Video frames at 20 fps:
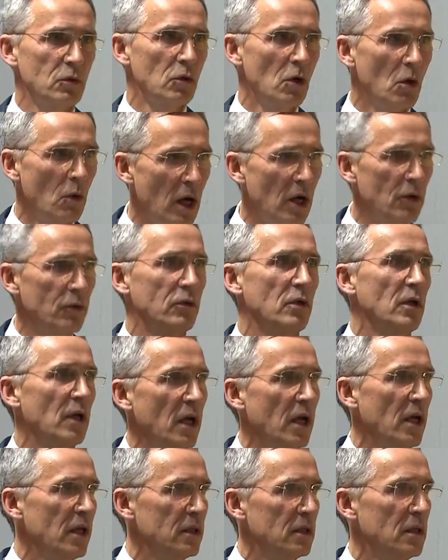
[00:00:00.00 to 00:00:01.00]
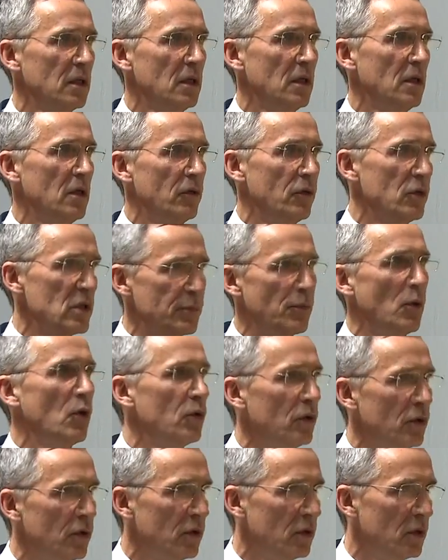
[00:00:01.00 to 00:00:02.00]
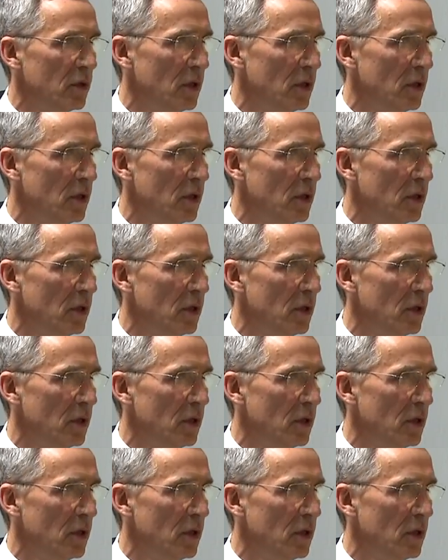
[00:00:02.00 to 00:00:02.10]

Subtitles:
go out and respond.